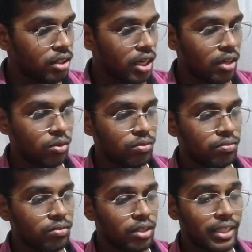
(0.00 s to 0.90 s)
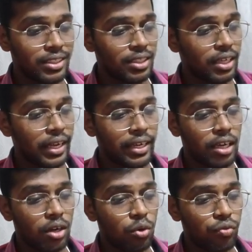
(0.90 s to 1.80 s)
now let's create
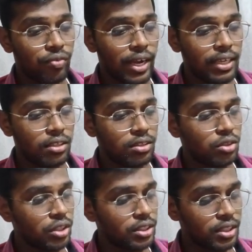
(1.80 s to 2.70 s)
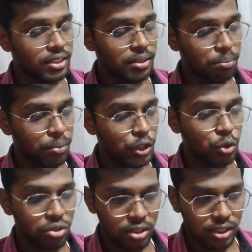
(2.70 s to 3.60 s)
our own file you can just simply
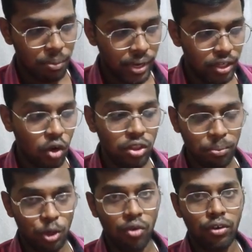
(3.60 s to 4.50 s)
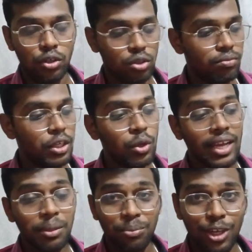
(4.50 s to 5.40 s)
use this command or the below one too we'll look
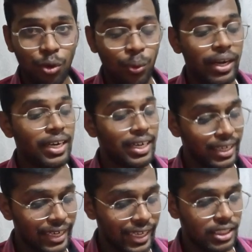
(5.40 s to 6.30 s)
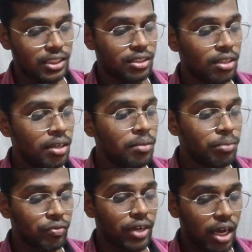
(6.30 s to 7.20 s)
at the below one next
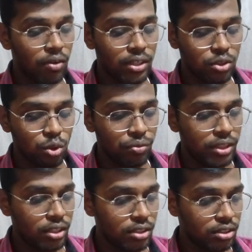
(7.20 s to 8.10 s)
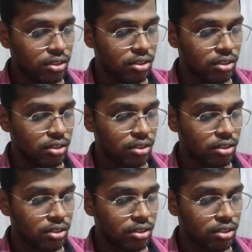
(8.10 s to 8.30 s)
but for now let's go with this